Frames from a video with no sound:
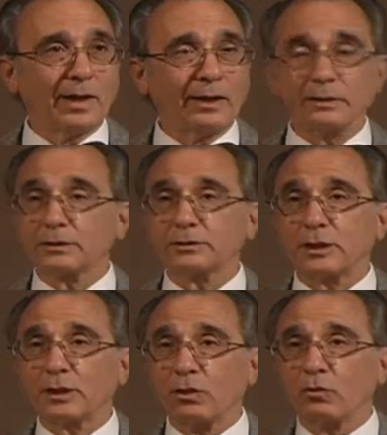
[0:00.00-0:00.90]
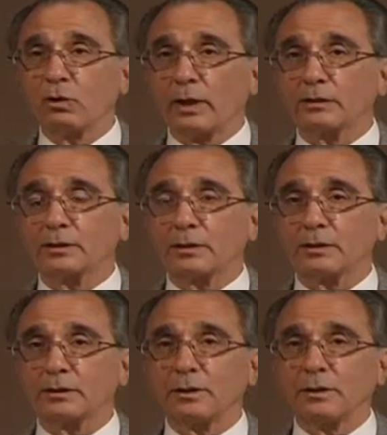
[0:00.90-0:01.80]
And it doesn't take a whole lot of
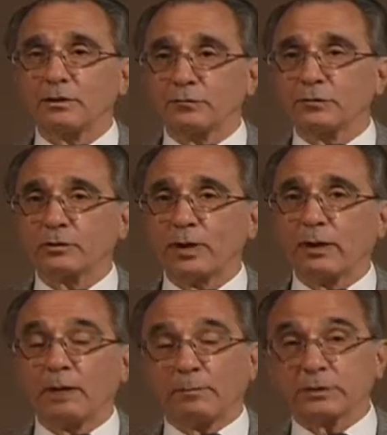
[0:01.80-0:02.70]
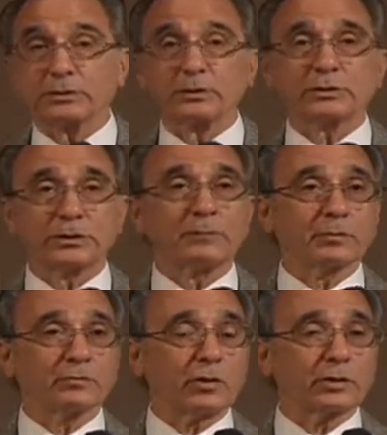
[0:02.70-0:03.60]
thinking to figure out I must have done
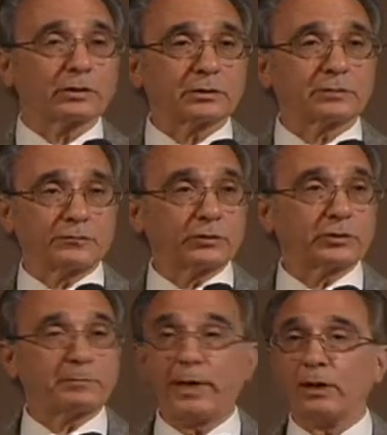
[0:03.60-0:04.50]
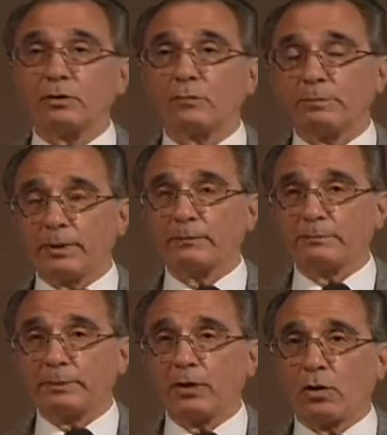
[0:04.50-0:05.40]
something wrong for this pay,
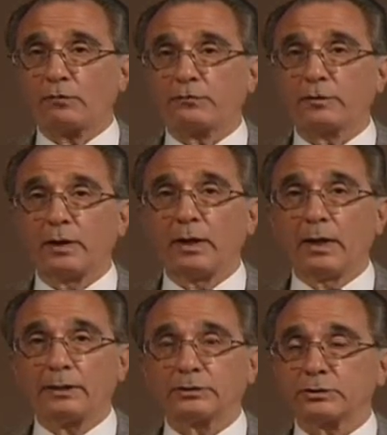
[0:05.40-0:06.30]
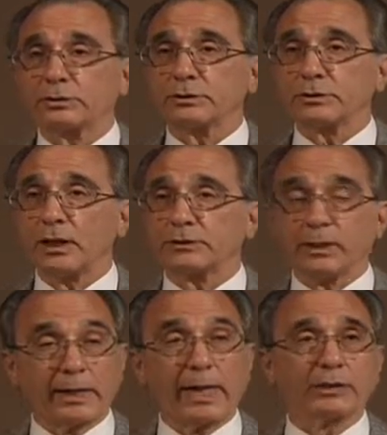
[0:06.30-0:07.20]
payoff. And since, since God's not
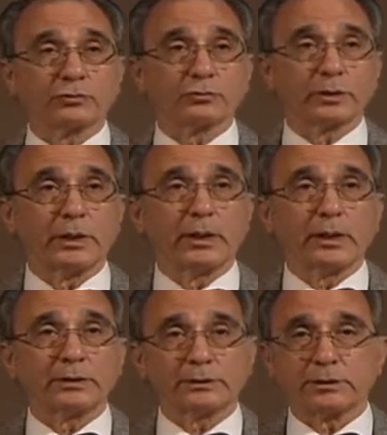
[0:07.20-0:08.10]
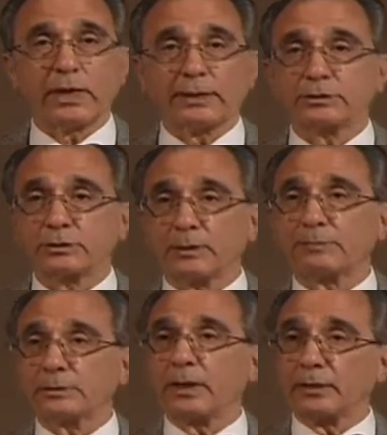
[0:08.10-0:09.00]
answering, it's attached to
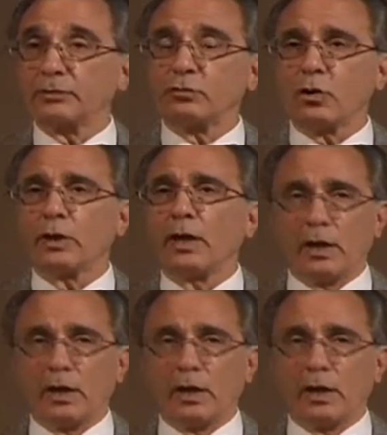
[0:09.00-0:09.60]
something that I did wrong.